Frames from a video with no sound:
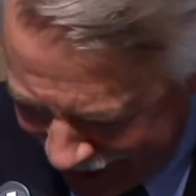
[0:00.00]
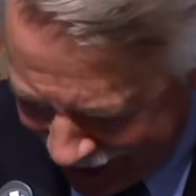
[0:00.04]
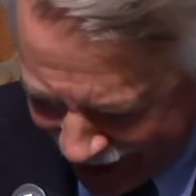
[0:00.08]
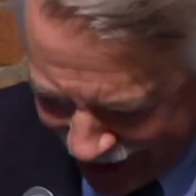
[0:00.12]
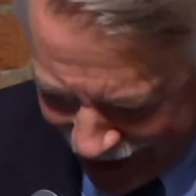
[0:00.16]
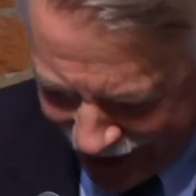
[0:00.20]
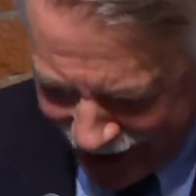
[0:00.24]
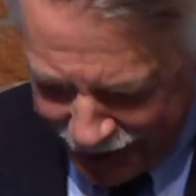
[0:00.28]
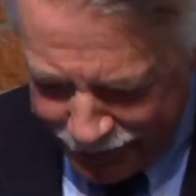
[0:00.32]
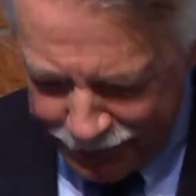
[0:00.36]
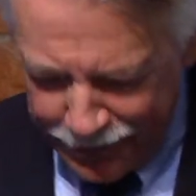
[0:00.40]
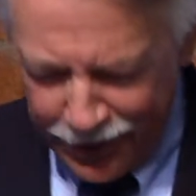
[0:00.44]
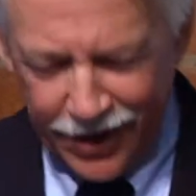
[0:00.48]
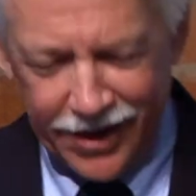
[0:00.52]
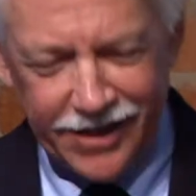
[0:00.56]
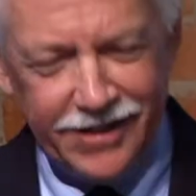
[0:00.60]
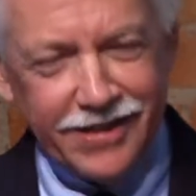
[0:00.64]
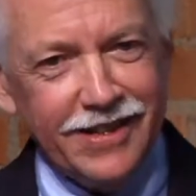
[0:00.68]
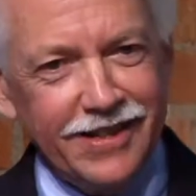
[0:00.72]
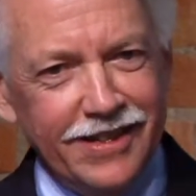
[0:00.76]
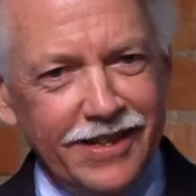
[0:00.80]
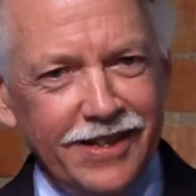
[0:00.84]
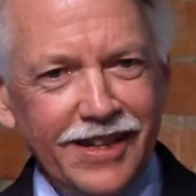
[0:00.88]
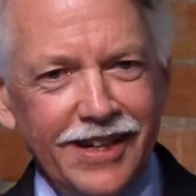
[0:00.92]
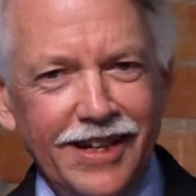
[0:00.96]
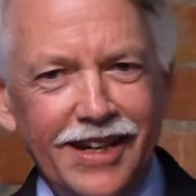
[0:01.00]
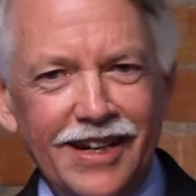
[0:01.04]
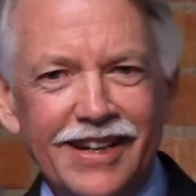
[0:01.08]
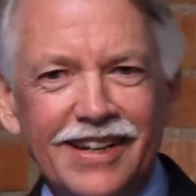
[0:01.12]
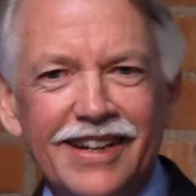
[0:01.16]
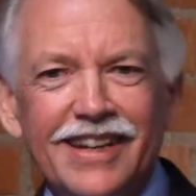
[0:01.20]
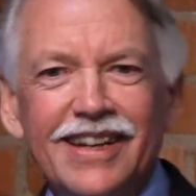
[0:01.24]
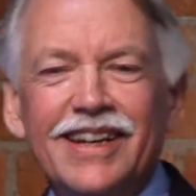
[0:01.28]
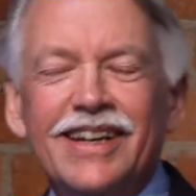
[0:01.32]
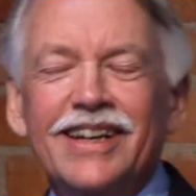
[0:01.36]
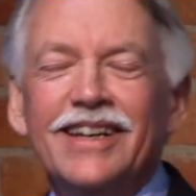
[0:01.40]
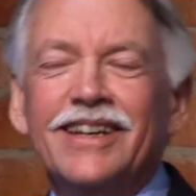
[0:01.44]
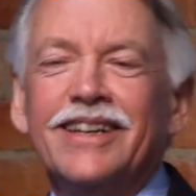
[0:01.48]
uh, but
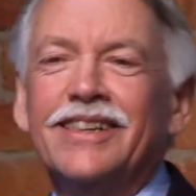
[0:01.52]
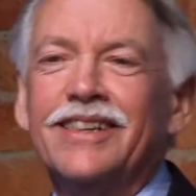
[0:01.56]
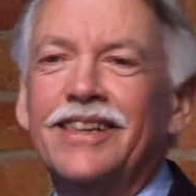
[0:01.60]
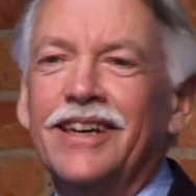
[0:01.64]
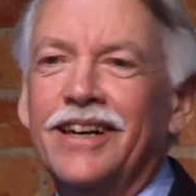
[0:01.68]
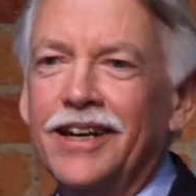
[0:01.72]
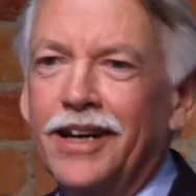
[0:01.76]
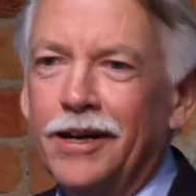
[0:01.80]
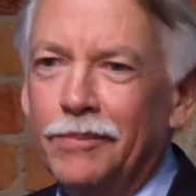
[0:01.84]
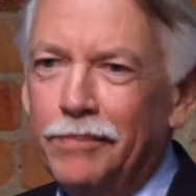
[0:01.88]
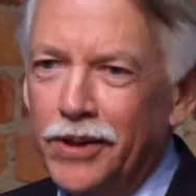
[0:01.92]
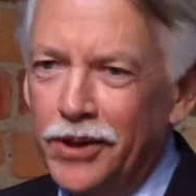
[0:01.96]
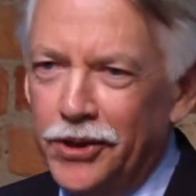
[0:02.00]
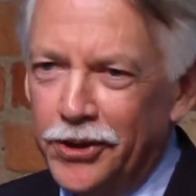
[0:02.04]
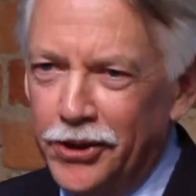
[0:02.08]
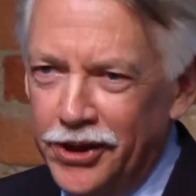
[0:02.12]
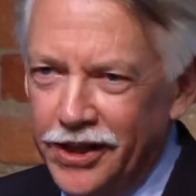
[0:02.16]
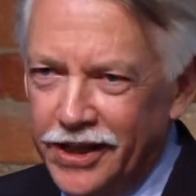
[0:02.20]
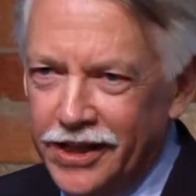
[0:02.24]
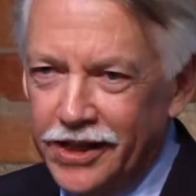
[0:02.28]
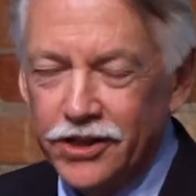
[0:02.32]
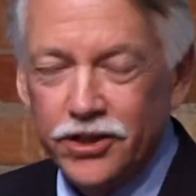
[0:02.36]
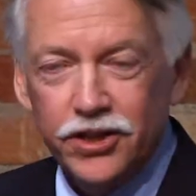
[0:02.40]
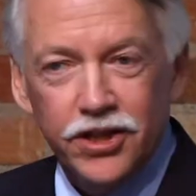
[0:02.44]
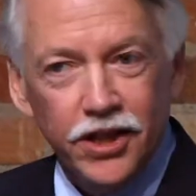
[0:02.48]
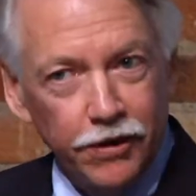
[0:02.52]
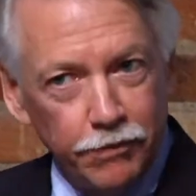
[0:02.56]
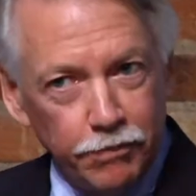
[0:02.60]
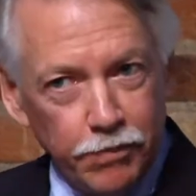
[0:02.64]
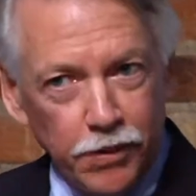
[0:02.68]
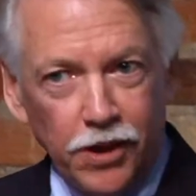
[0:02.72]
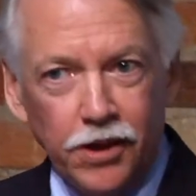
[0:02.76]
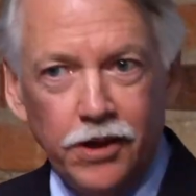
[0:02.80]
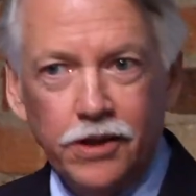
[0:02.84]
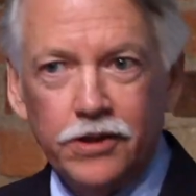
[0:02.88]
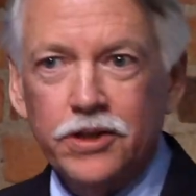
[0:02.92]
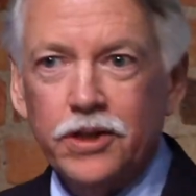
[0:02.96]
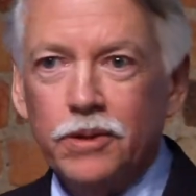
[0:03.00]
the, the, building itself
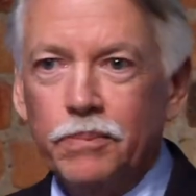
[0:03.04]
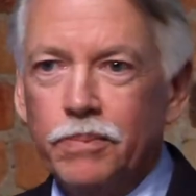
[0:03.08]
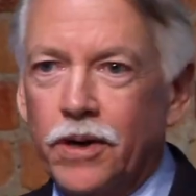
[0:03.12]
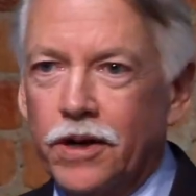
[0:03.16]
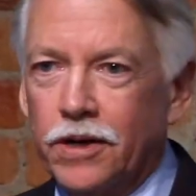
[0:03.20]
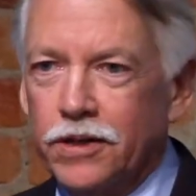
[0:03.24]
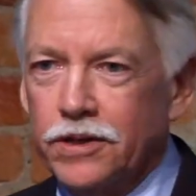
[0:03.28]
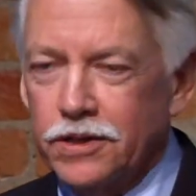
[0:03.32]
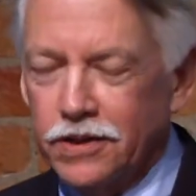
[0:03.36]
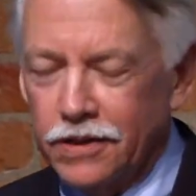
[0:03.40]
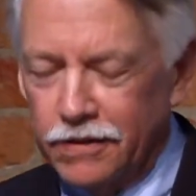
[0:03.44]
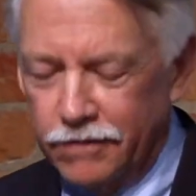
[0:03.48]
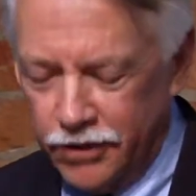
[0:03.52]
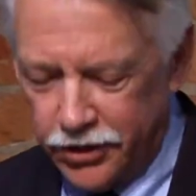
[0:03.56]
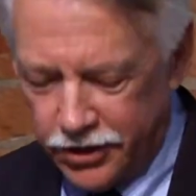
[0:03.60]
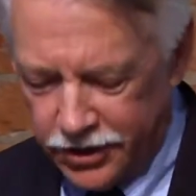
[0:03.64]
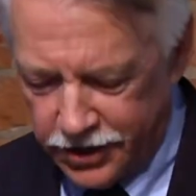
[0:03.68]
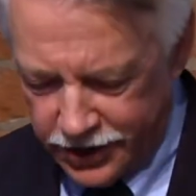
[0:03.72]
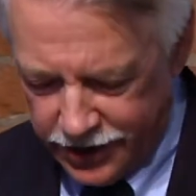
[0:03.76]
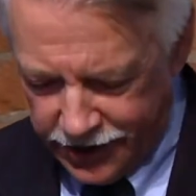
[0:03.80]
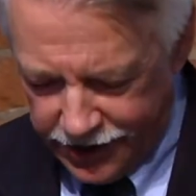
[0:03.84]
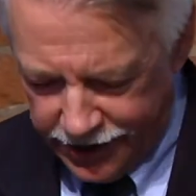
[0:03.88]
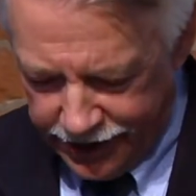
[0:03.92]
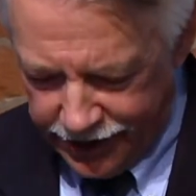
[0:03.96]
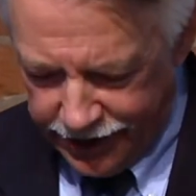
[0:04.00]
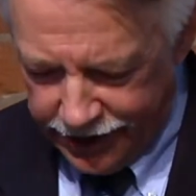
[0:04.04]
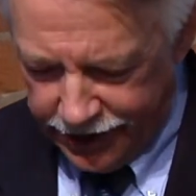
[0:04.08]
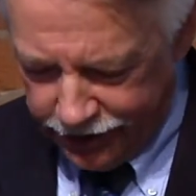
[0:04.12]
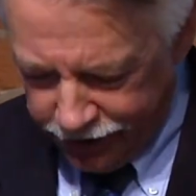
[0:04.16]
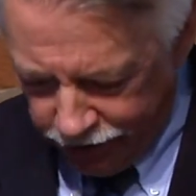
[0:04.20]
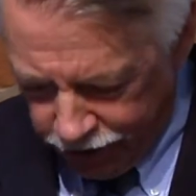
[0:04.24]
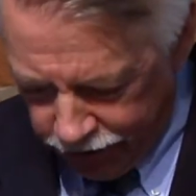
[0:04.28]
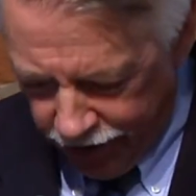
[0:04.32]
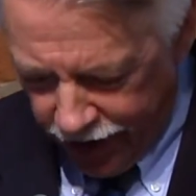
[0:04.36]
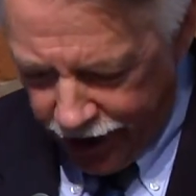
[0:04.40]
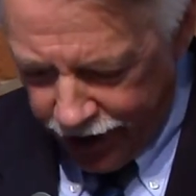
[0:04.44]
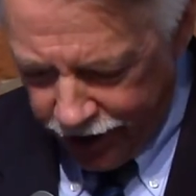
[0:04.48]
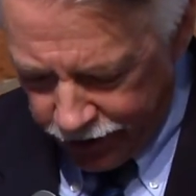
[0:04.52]
belongs to the Park Service, uh, the
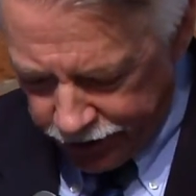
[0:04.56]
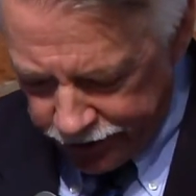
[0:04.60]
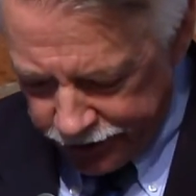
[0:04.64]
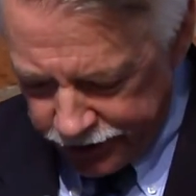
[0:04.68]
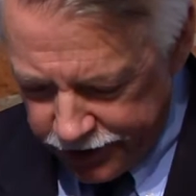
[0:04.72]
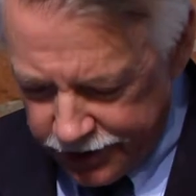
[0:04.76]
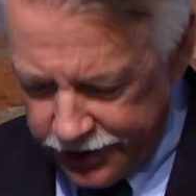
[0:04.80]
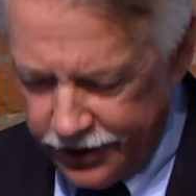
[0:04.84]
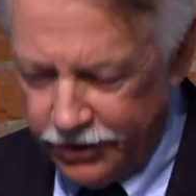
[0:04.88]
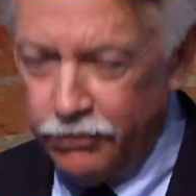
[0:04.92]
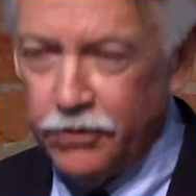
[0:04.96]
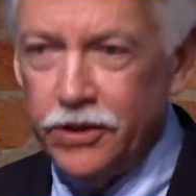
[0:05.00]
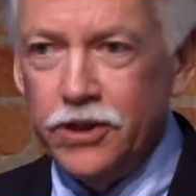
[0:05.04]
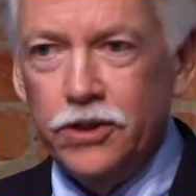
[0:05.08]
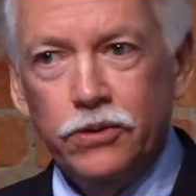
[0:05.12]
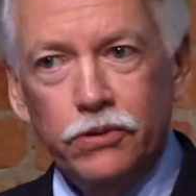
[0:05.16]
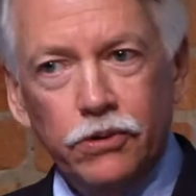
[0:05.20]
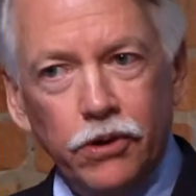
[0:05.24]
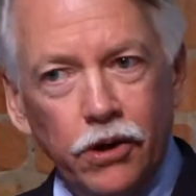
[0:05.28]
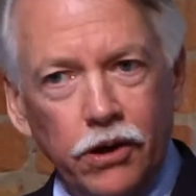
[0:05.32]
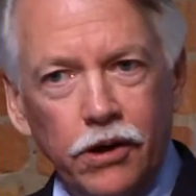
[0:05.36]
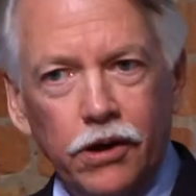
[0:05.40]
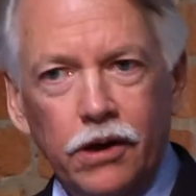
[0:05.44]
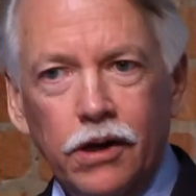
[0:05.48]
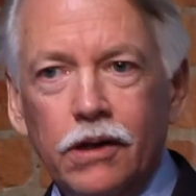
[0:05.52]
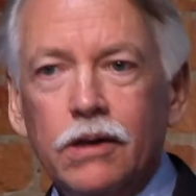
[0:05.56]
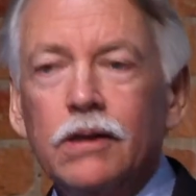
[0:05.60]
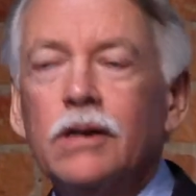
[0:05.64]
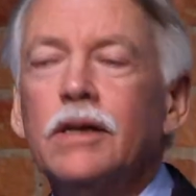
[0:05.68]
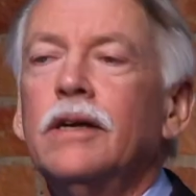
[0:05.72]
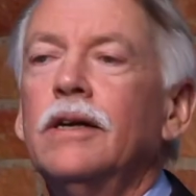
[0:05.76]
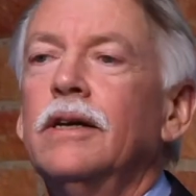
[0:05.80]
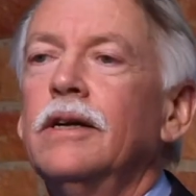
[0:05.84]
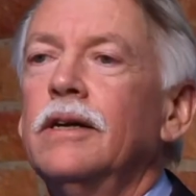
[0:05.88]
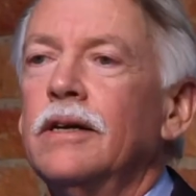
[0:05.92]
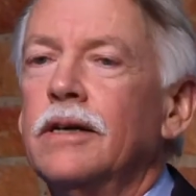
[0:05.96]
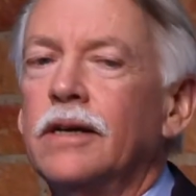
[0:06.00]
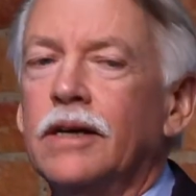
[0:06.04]
grounds, and we do all
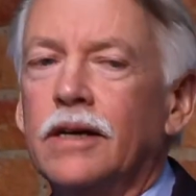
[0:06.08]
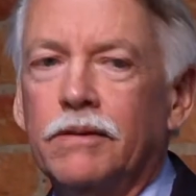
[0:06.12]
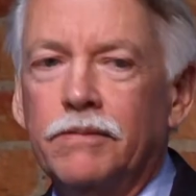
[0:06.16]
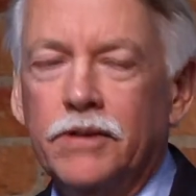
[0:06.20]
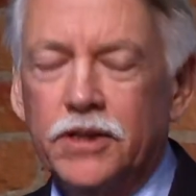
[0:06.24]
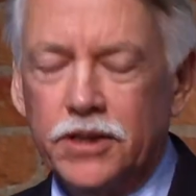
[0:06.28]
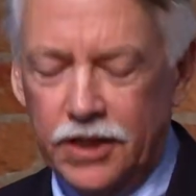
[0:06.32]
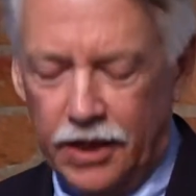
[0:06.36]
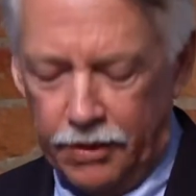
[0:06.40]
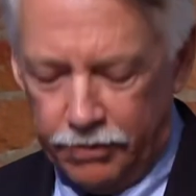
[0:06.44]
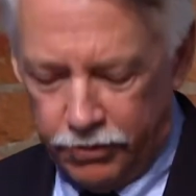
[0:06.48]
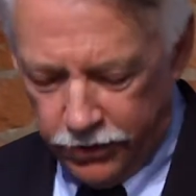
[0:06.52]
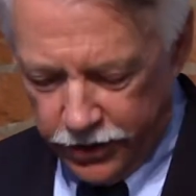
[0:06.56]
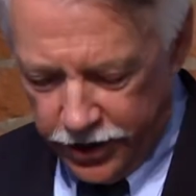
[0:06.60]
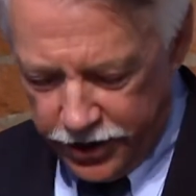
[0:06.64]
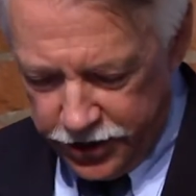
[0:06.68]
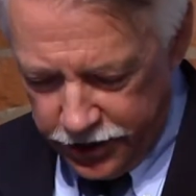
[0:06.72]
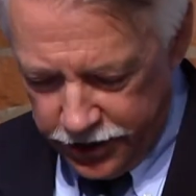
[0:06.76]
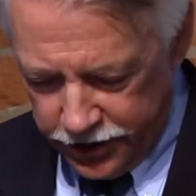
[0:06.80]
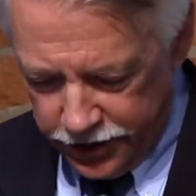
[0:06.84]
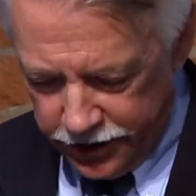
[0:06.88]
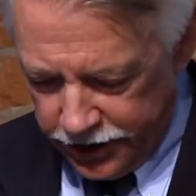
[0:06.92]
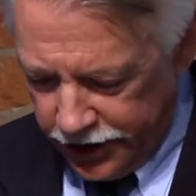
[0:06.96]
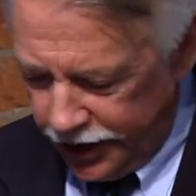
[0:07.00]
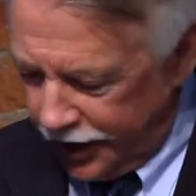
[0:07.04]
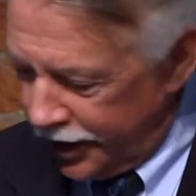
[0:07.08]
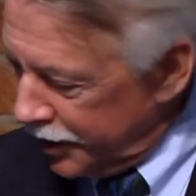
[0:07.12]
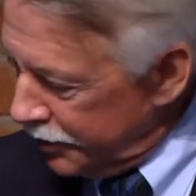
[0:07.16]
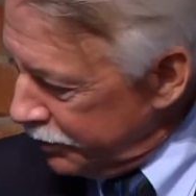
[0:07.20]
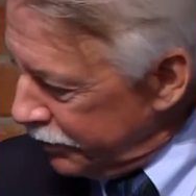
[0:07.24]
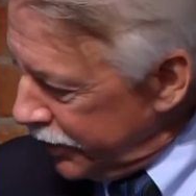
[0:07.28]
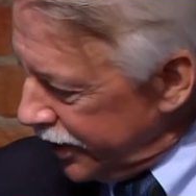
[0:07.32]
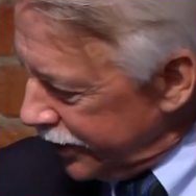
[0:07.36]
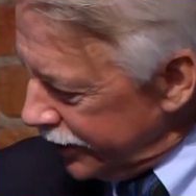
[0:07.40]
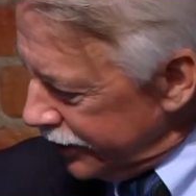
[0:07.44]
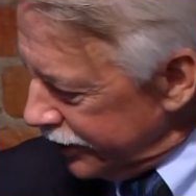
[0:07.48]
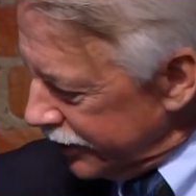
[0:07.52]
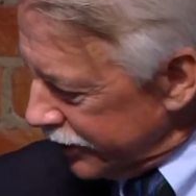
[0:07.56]
of its operations and
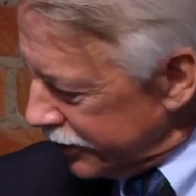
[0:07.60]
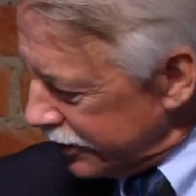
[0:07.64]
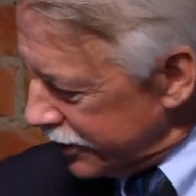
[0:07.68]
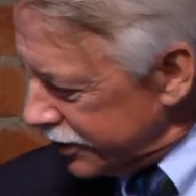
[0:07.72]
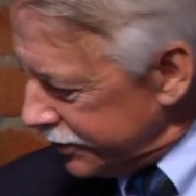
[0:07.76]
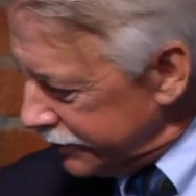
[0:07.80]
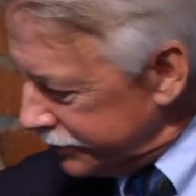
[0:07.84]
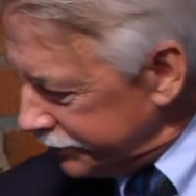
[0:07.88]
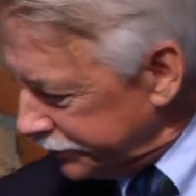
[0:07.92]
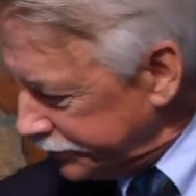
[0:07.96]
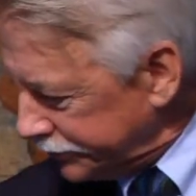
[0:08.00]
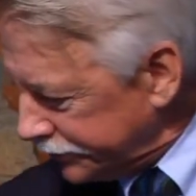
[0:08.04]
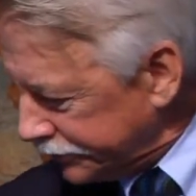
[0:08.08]
maintenance.